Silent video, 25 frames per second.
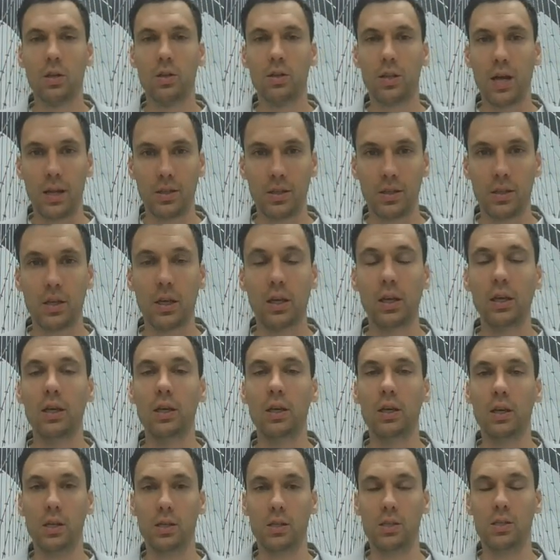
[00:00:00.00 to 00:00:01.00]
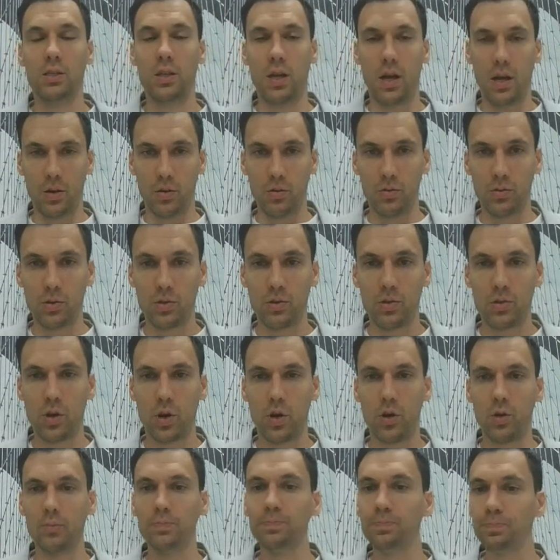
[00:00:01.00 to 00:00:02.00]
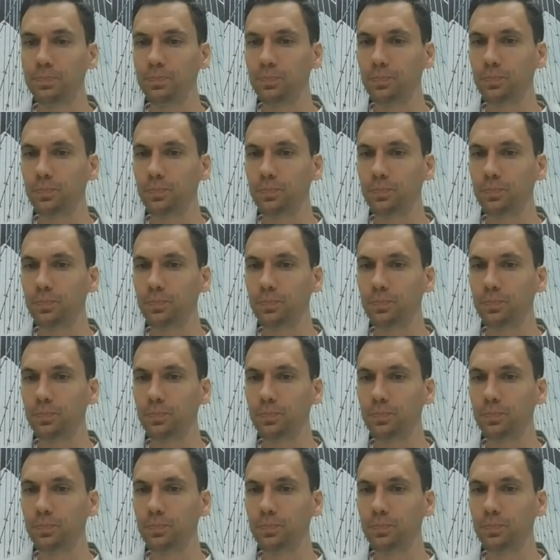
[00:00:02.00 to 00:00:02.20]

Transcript: That's key in sales. So